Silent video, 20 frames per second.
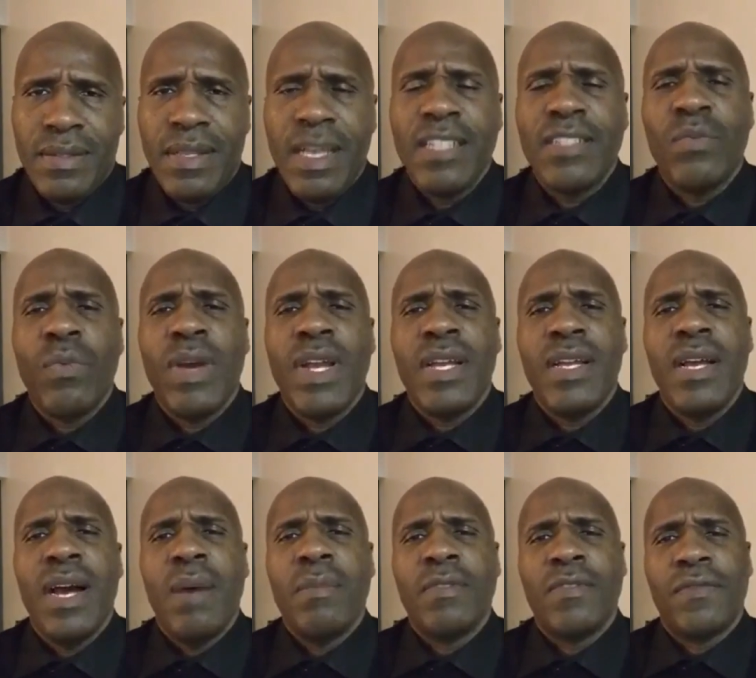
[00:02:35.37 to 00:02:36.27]
That's where it
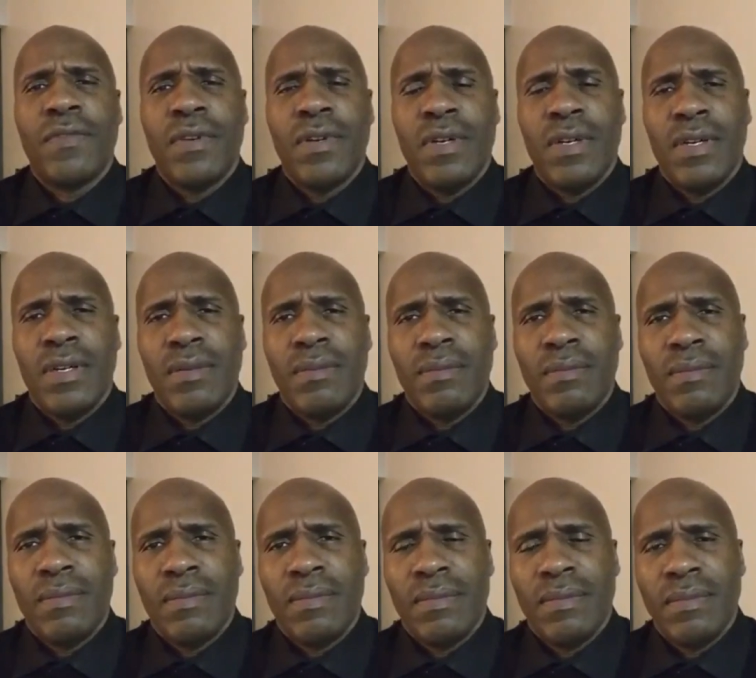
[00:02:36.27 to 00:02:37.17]
comes from.
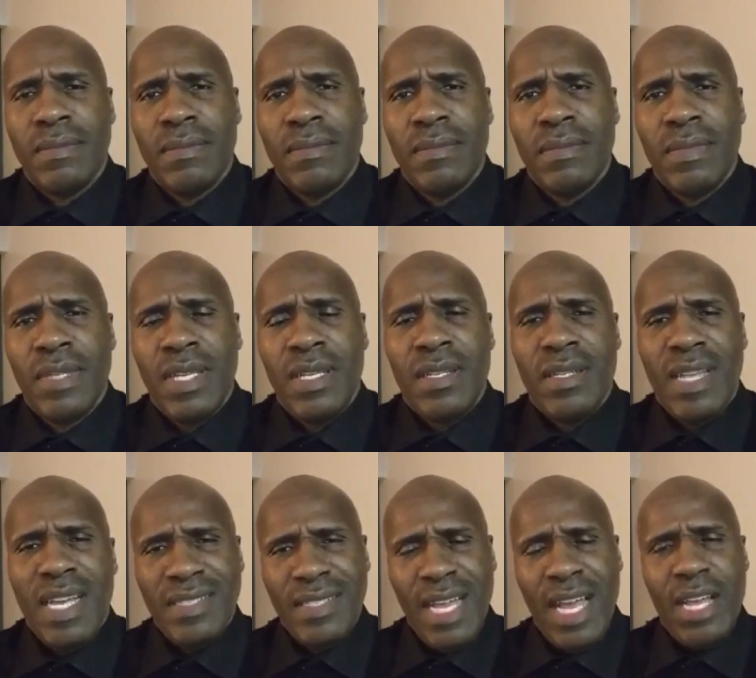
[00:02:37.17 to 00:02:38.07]

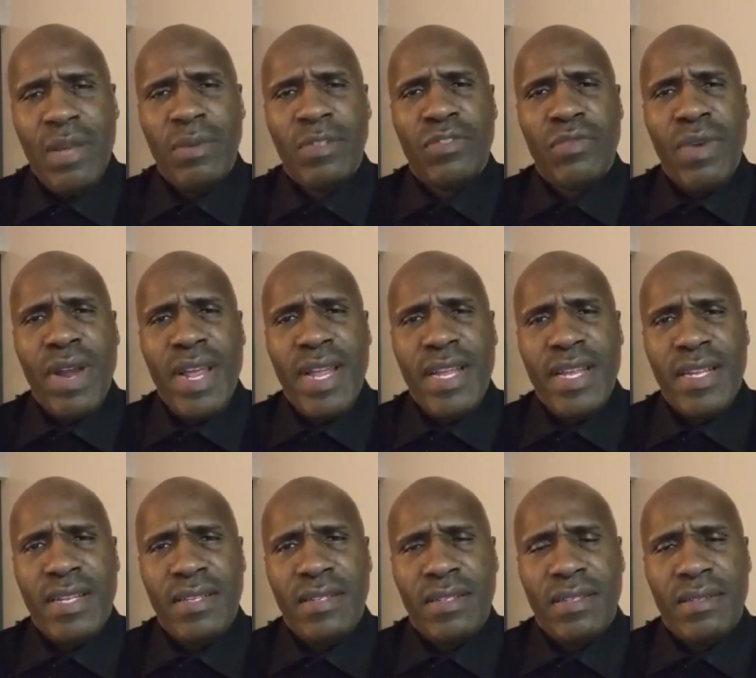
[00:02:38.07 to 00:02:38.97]
That's how he was
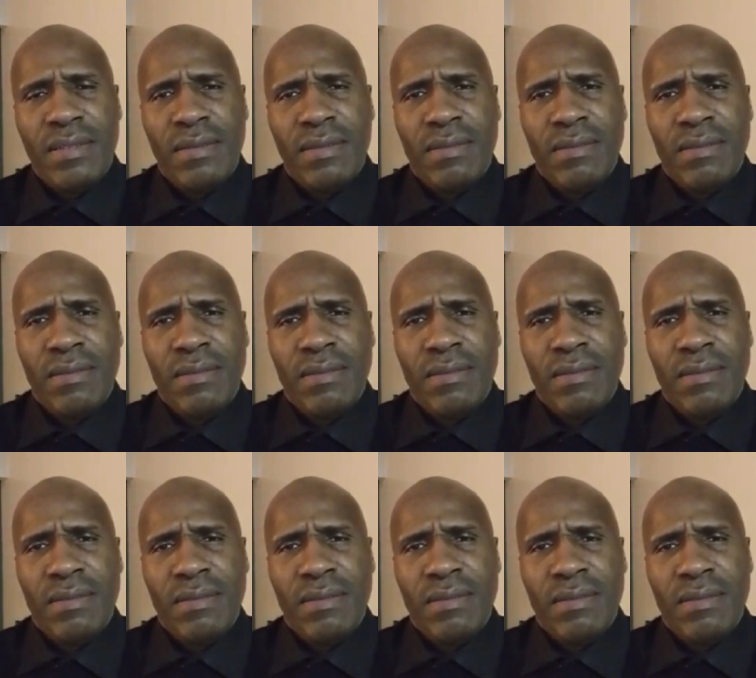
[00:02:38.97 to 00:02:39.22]
raised.